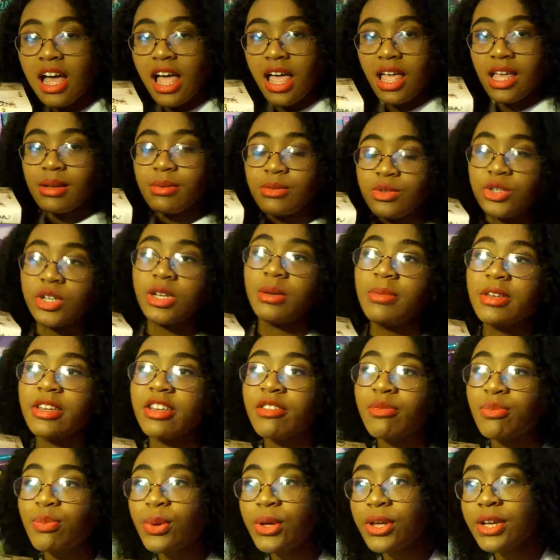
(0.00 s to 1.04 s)
I'm dreaming
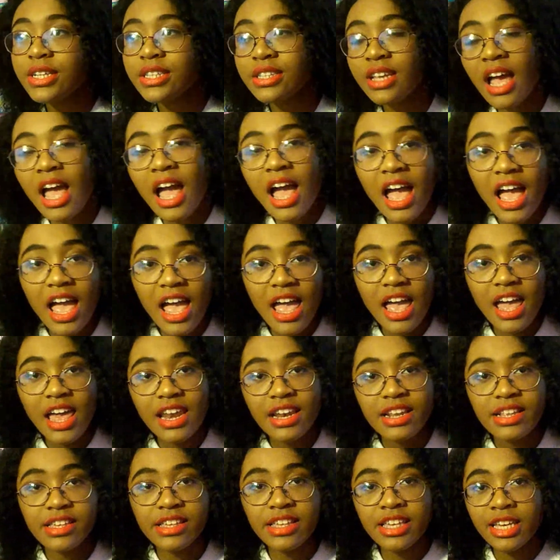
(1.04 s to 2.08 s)
of books.
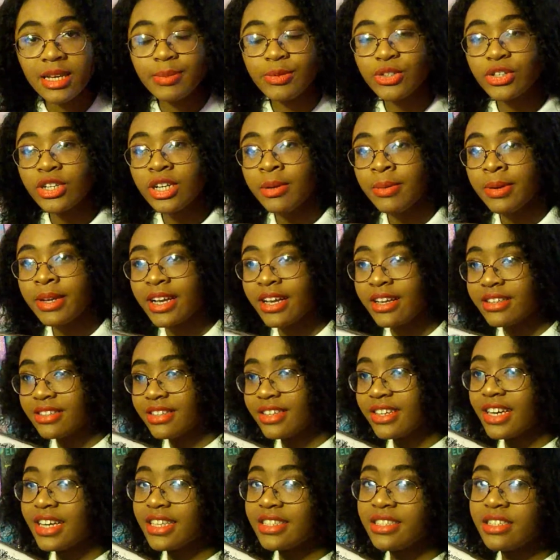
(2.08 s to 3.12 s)
And keep dreaming. I'll
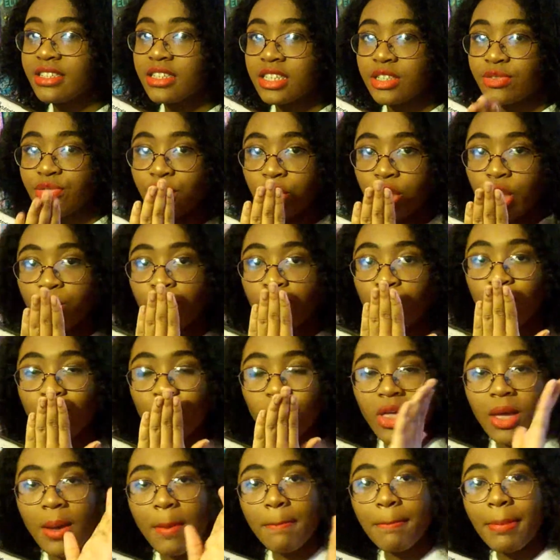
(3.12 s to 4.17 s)
see you guys in the next video.
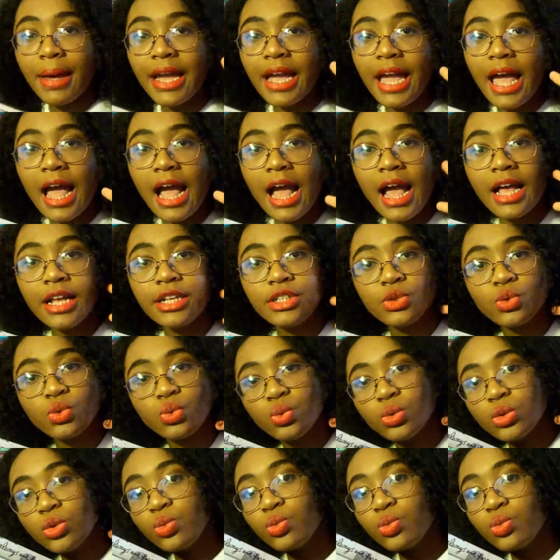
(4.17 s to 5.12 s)
Bye guys. Woo.